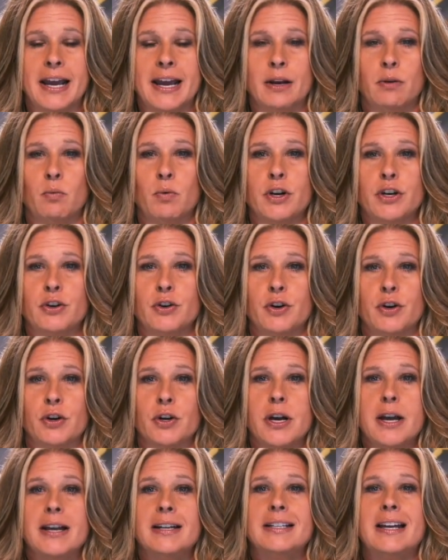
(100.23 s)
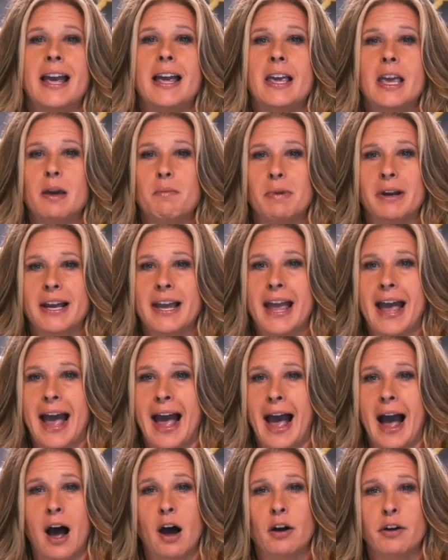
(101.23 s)
And when you're taking money
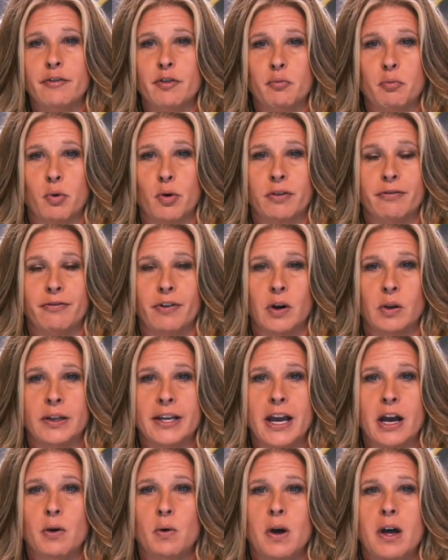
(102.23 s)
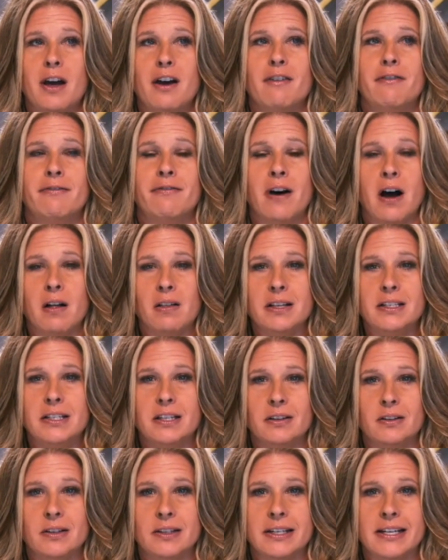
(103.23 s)
out of a portfolio,
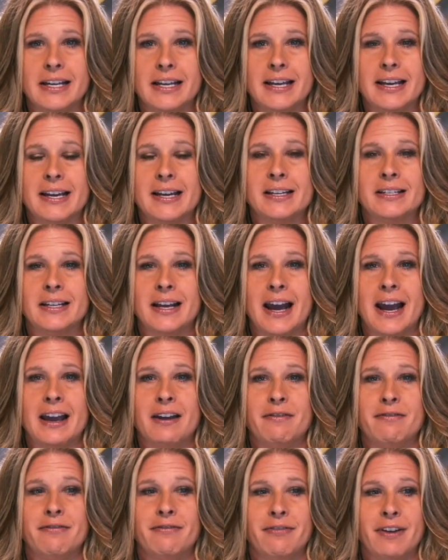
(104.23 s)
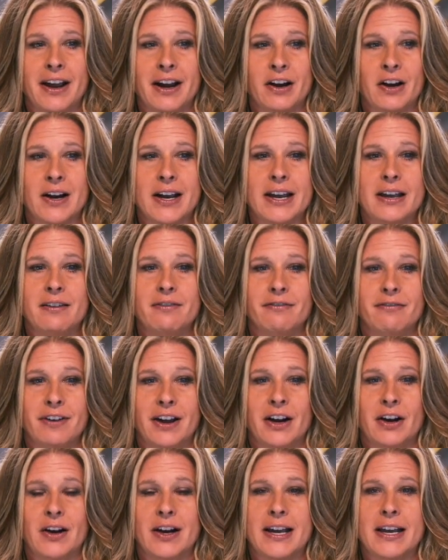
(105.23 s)
volatility is a very,
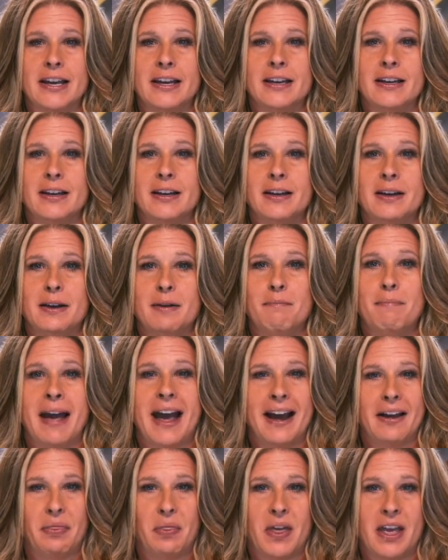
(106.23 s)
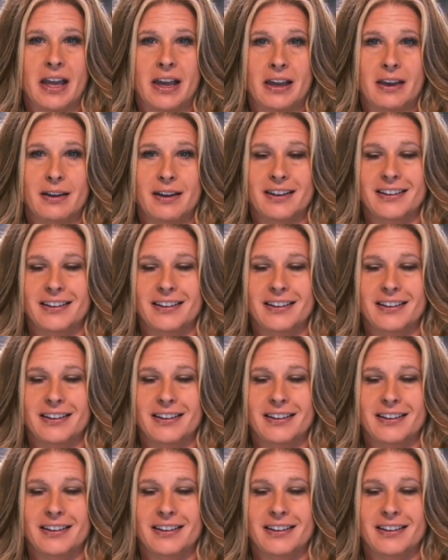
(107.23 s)
very bad thing